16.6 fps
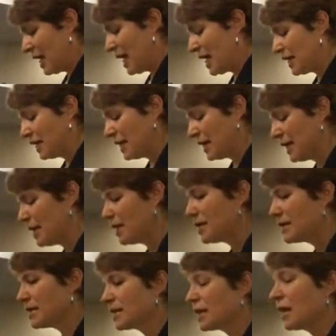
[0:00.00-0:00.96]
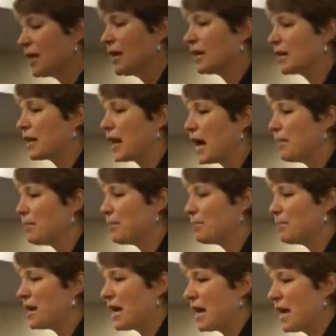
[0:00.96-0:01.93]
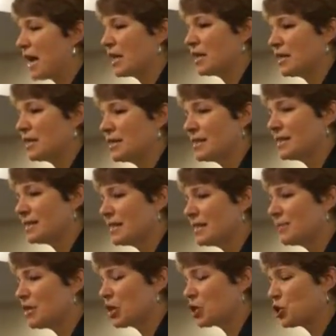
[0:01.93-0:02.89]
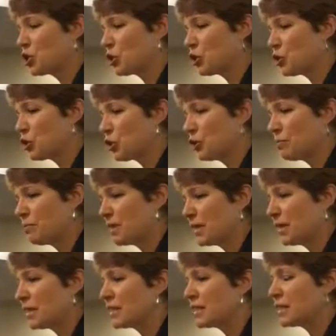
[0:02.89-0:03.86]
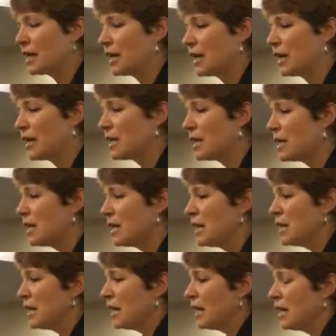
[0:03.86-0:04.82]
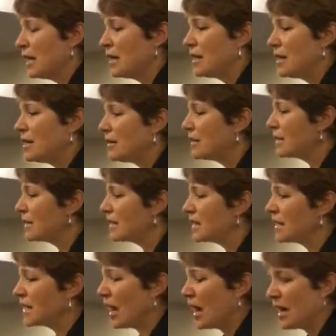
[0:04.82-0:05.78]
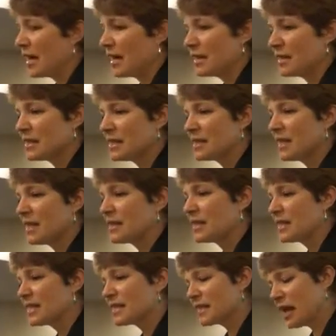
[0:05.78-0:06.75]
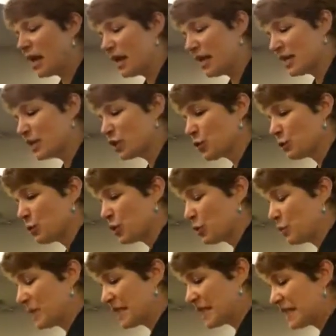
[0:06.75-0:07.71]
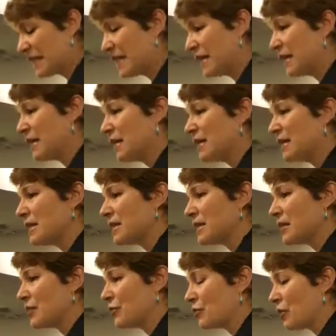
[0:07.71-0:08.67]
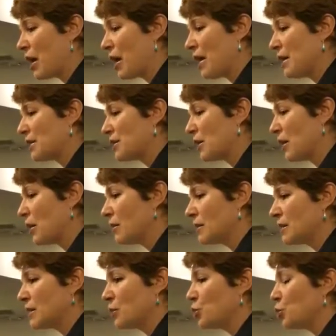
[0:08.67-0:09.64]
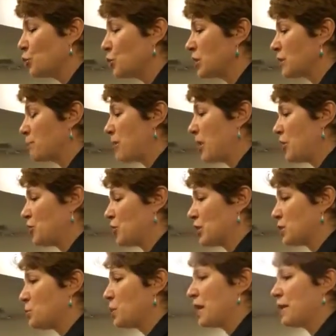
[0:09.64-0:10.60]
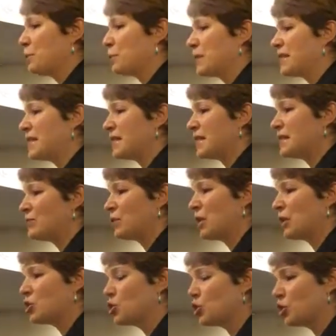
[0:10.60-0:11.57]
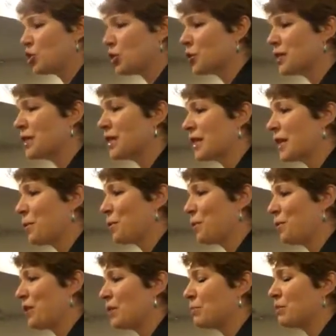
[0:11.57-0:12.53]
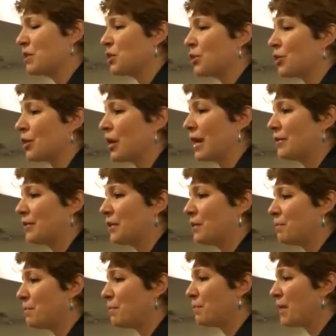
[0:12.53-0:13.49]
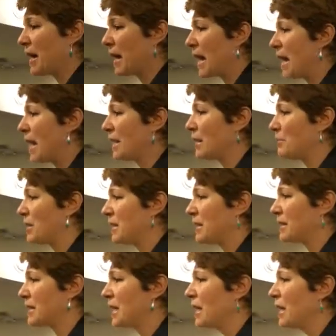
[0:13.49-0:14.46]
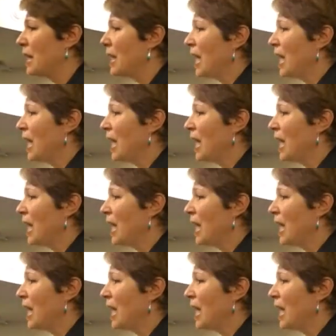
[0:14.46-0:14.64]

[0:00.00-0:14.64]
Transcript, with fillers: And his uh, coming back is seems like so soon because uh, the signs, uh, the signs which we see is right on the news pages where we see when Jerusalem will be surrounded by enemies